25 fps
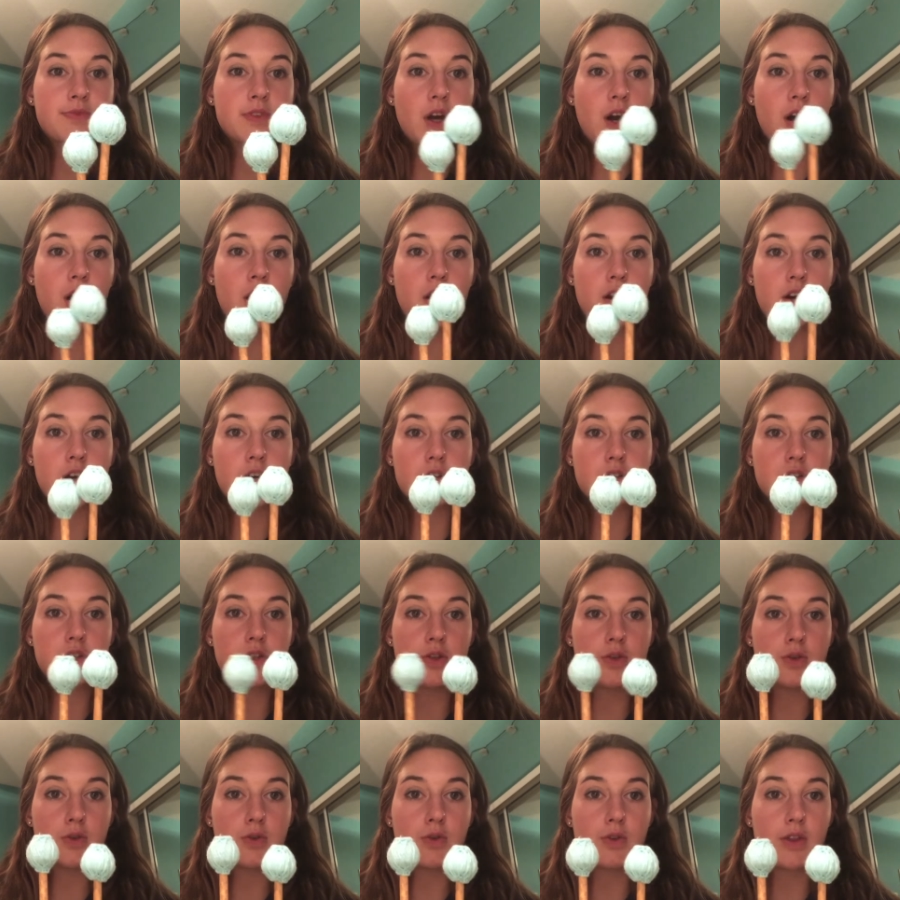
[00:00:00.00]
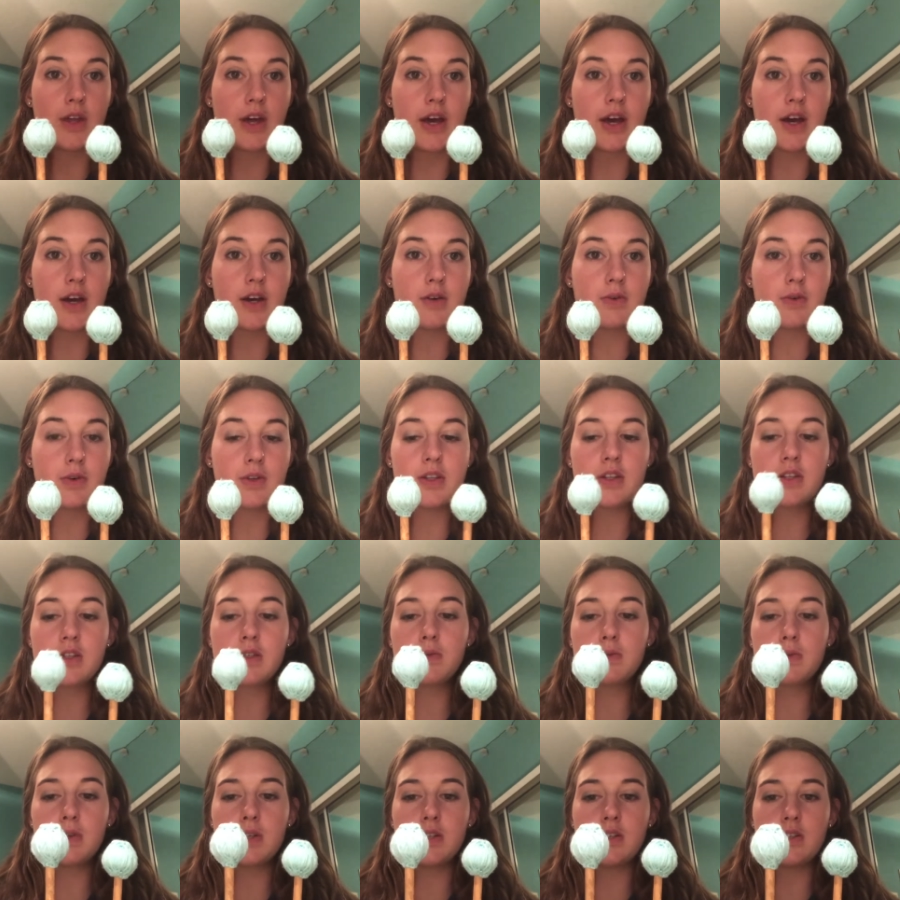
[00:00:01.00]
are two that, well, this
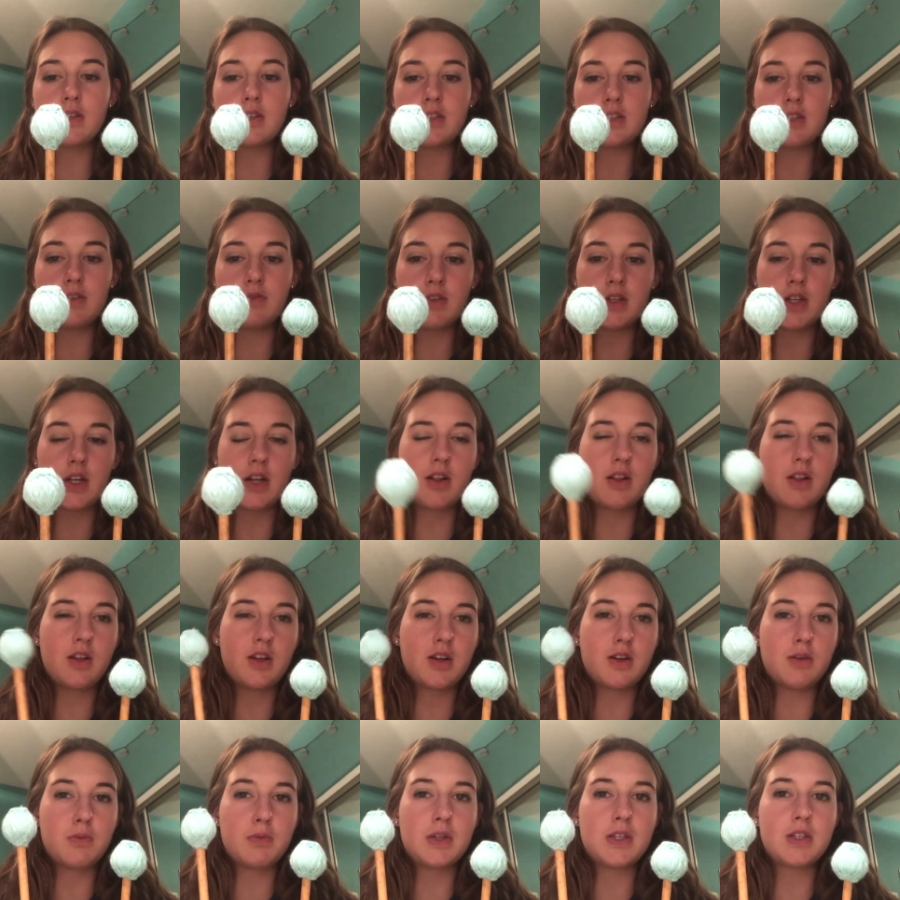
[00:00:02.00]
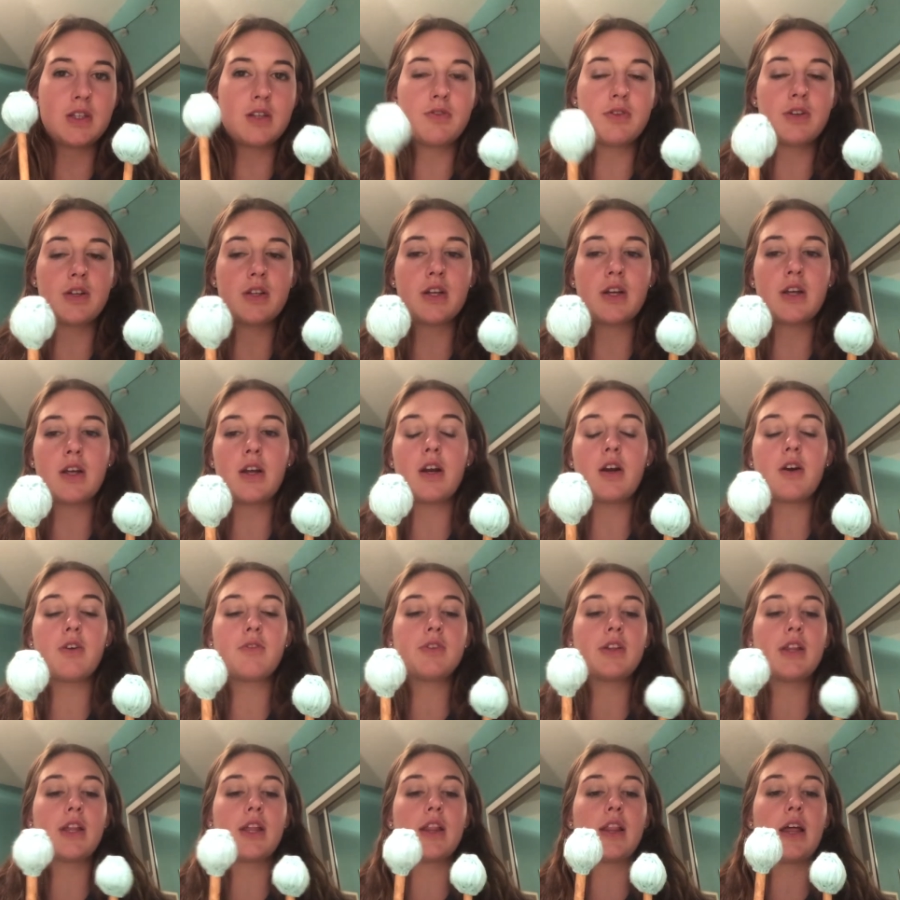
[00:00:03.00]
one is even done a little bit differently and I don't
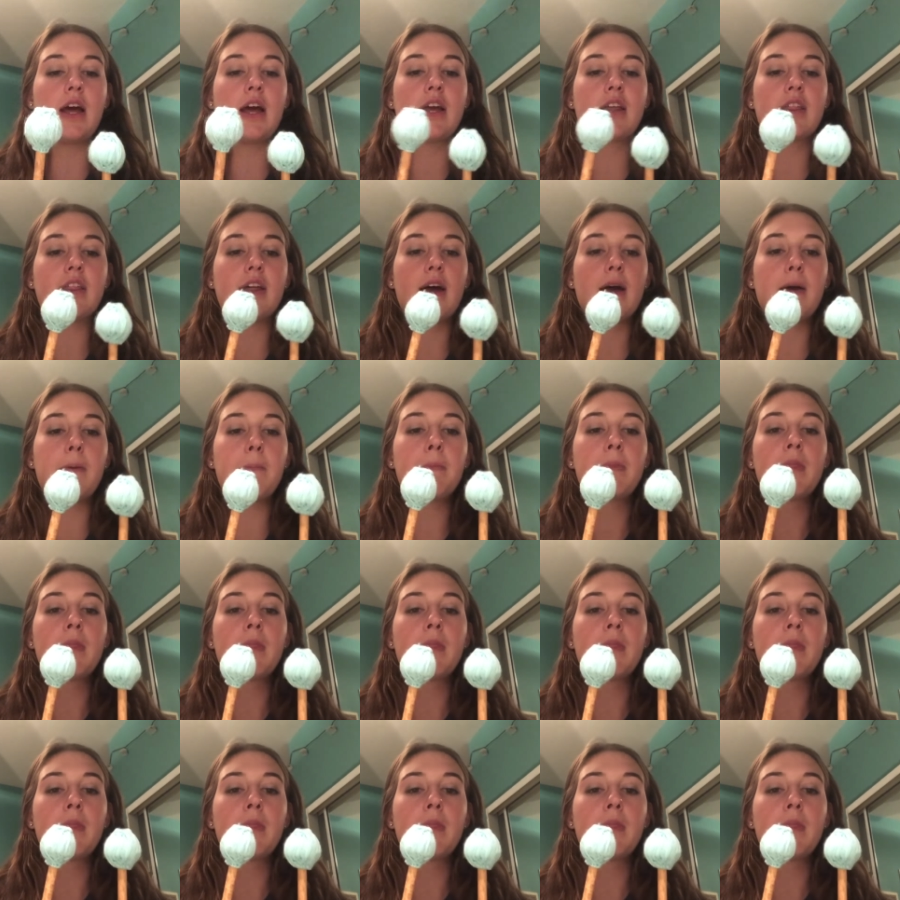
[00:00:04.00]
really like that.